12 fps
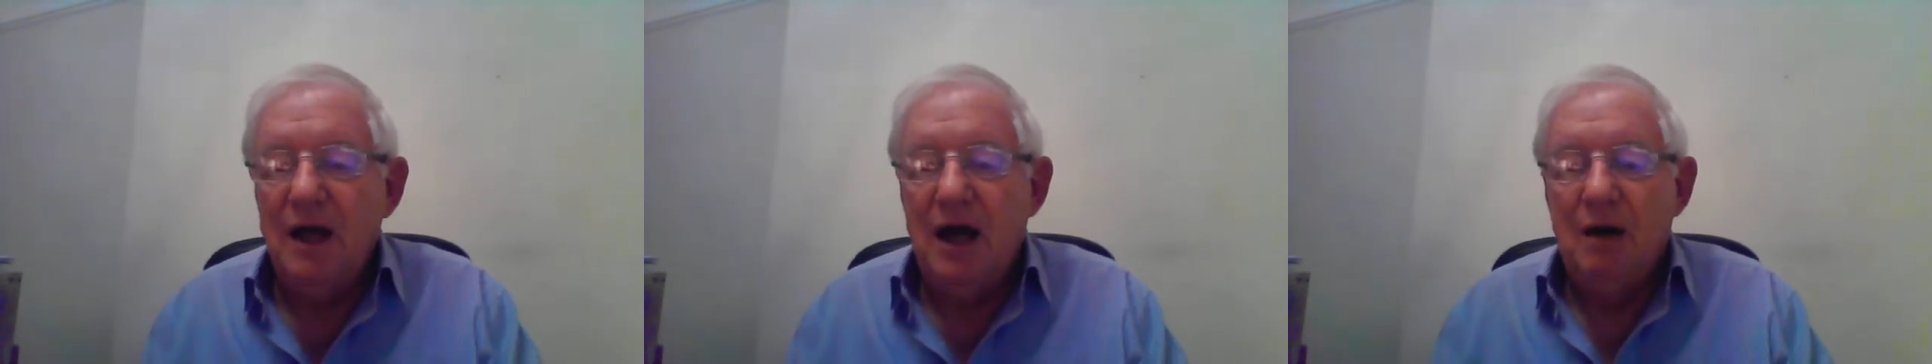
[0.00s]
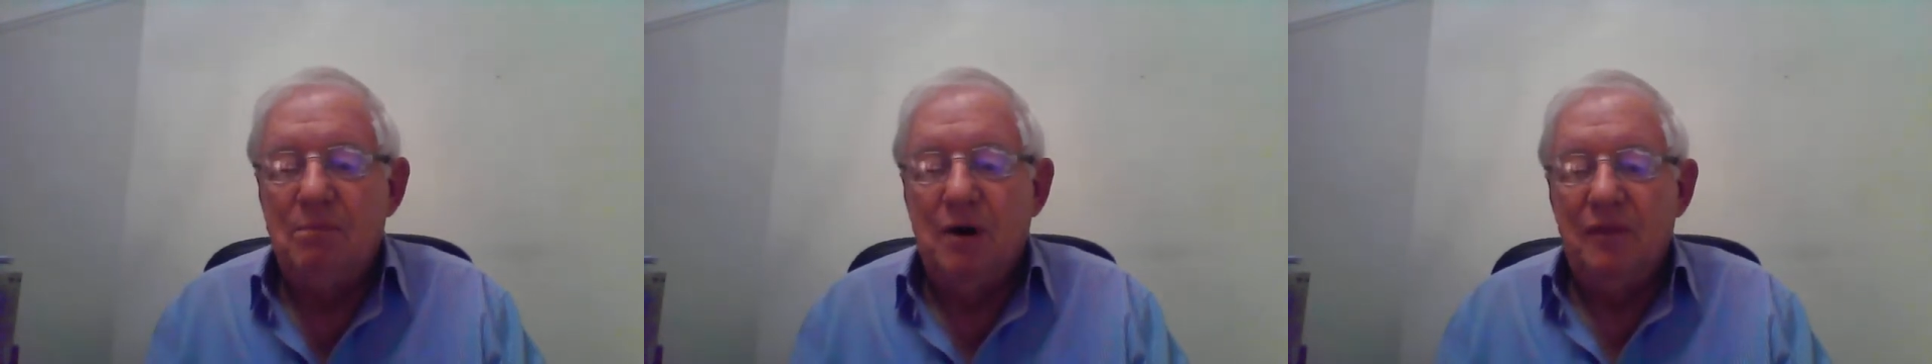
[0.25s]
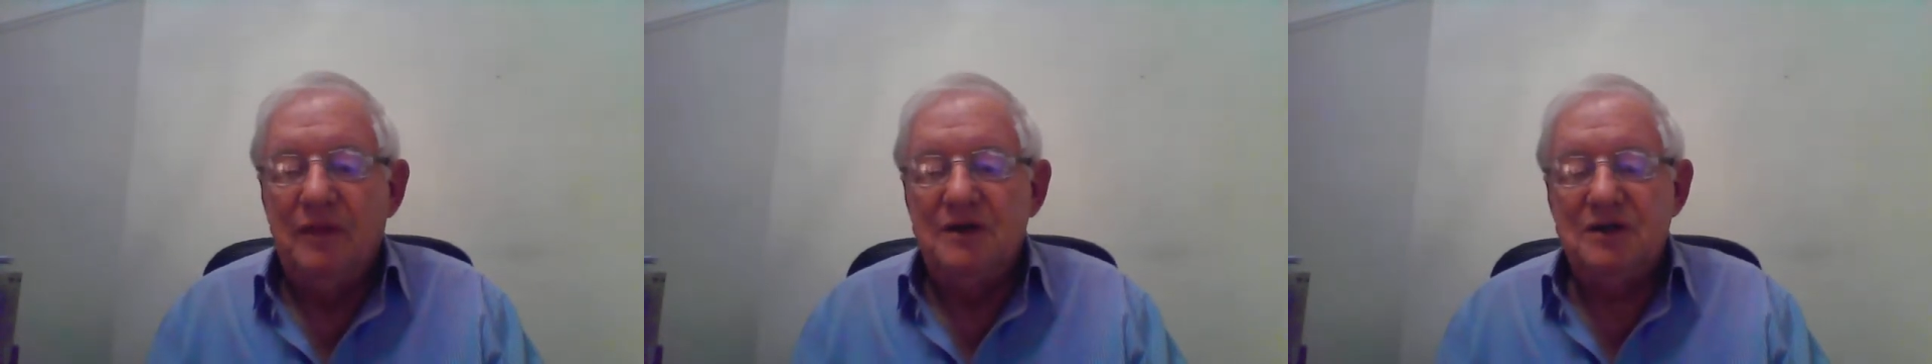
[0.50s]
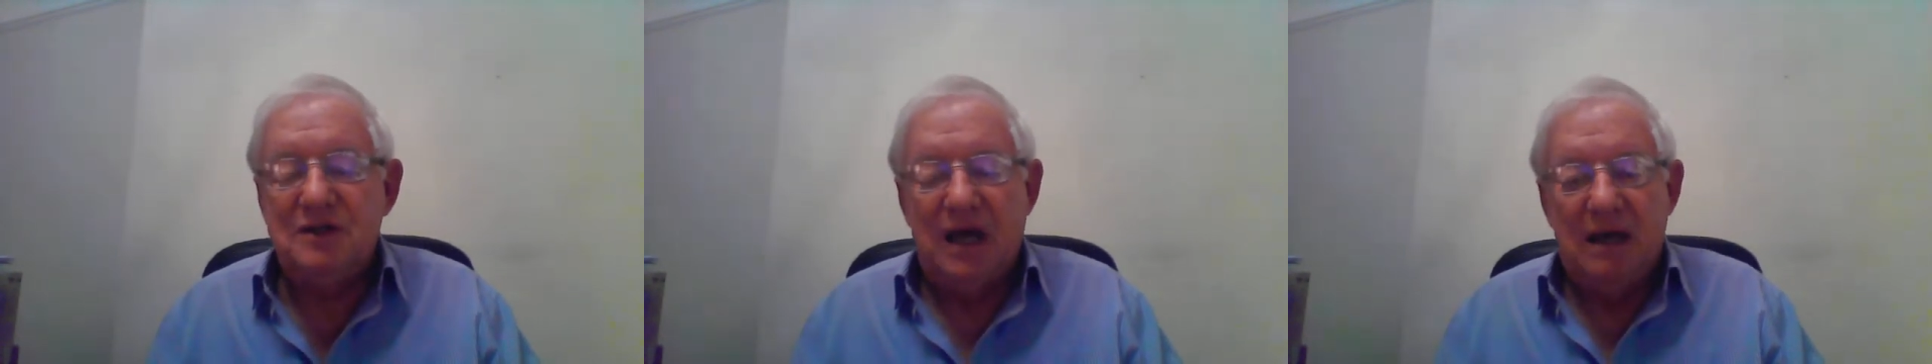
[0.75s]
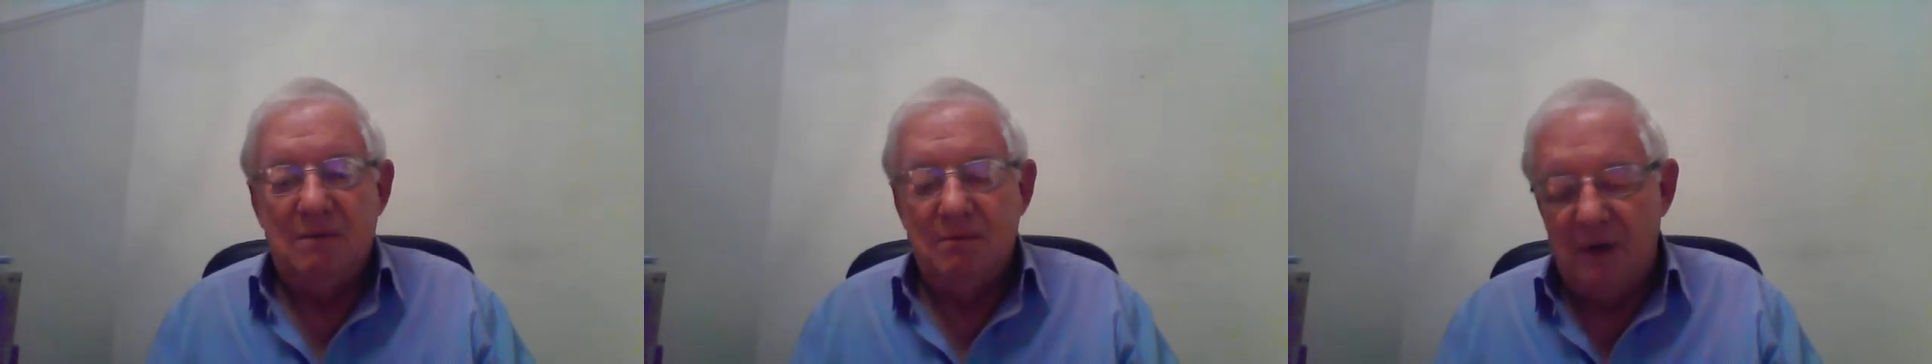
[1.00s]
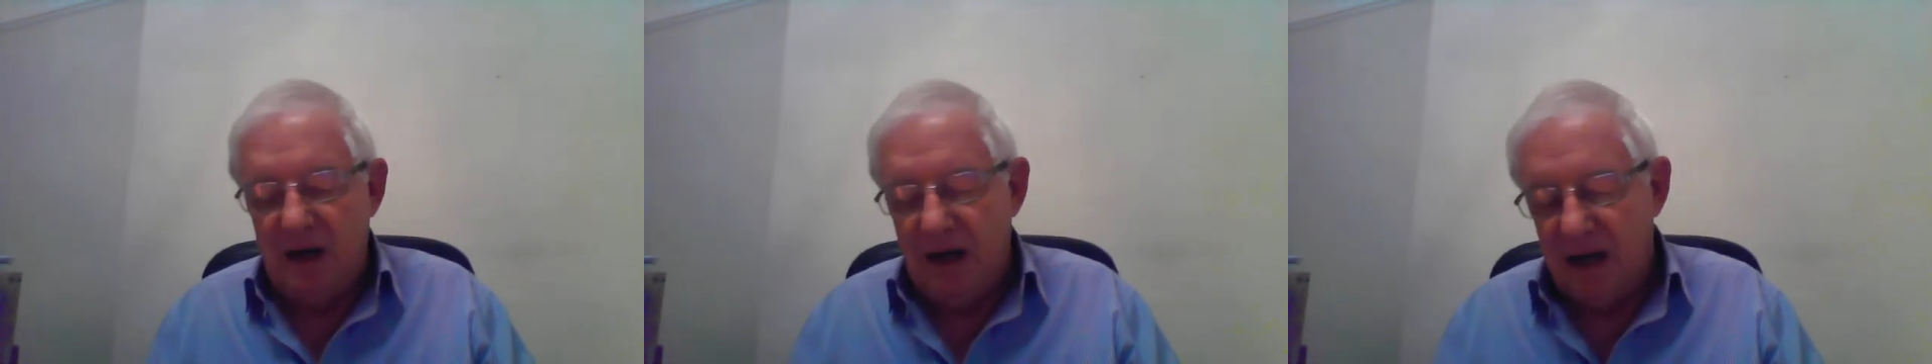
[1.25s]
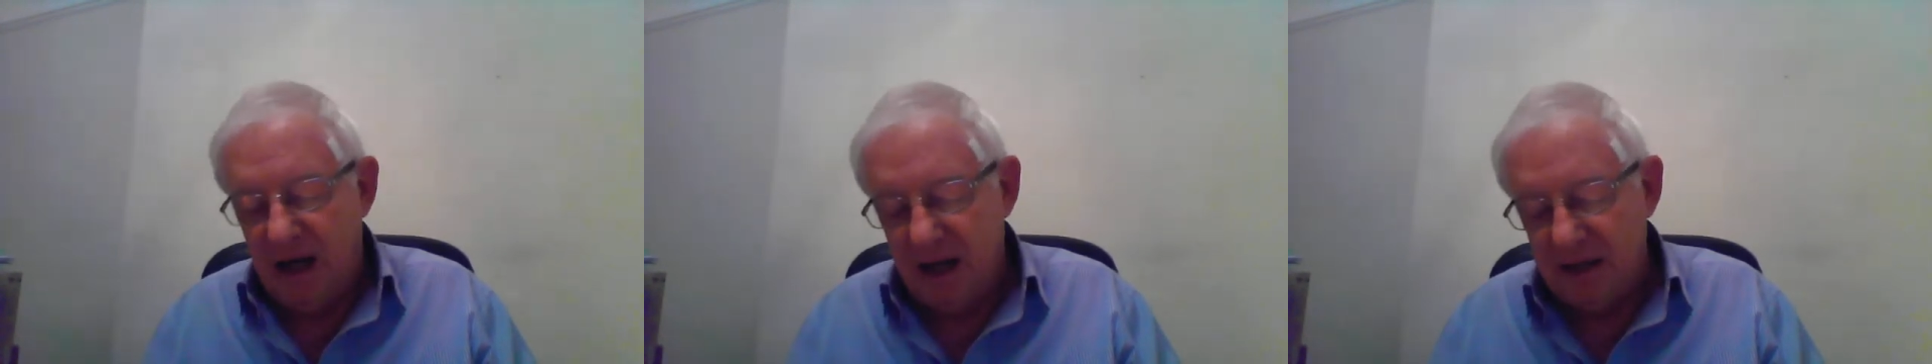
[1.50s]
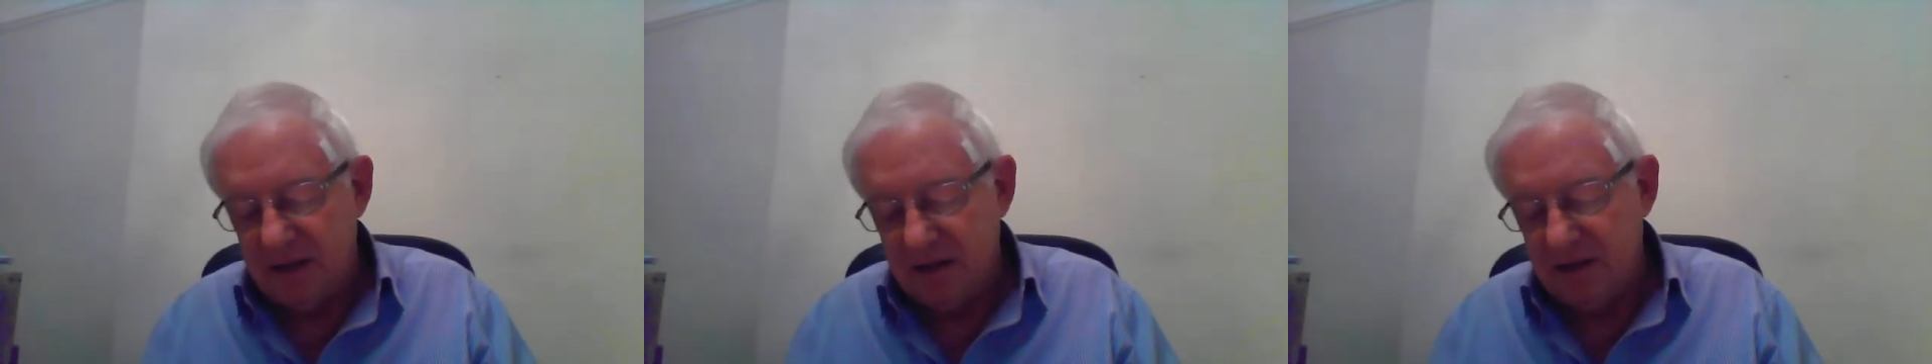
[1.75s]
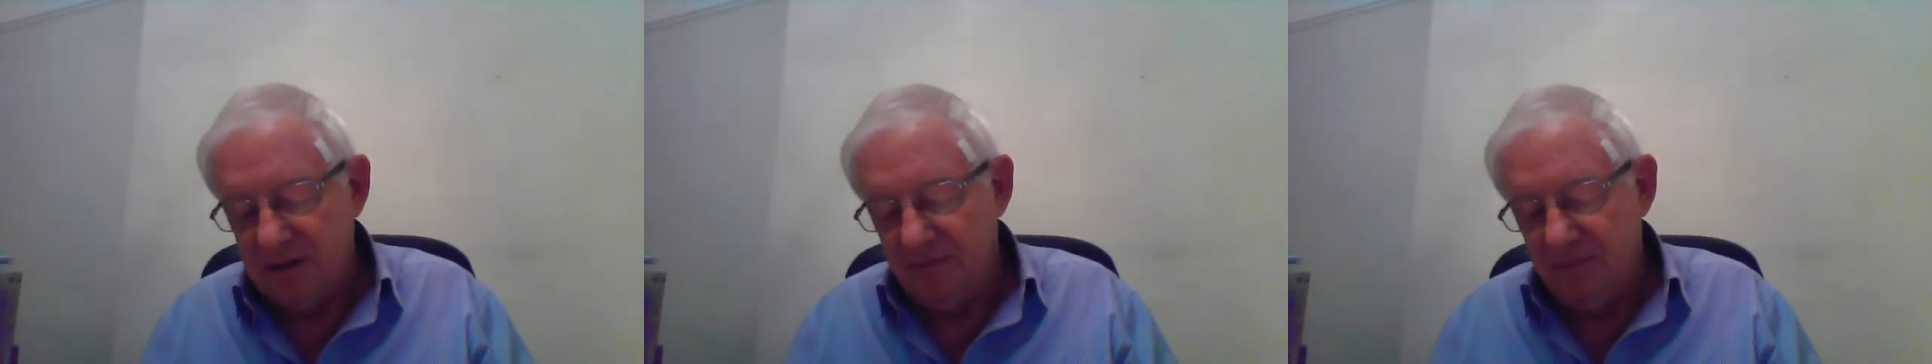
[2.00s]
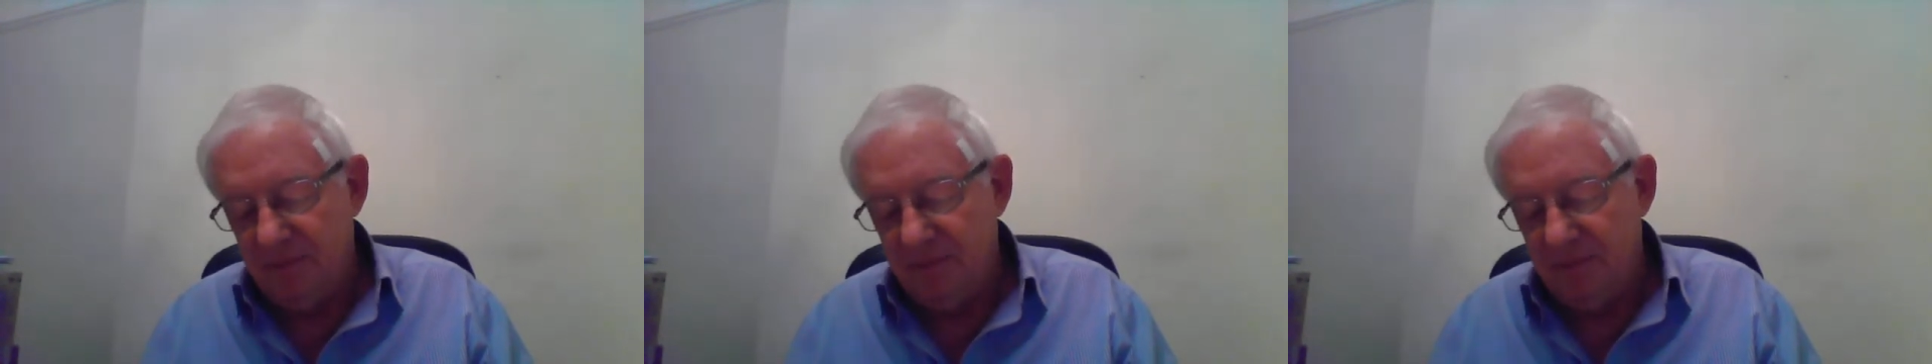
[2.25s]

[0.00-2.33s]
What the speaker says: upon the same lines.